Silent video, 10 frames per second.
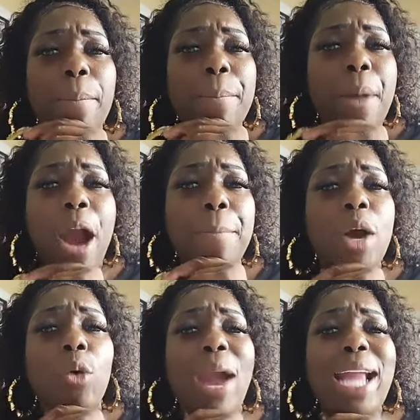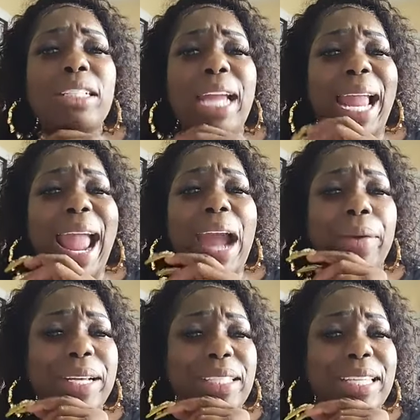Mar Marasia
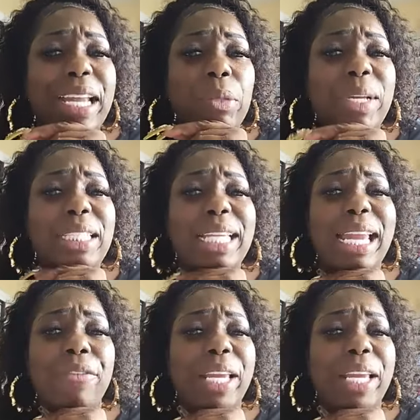Harris, seed receive.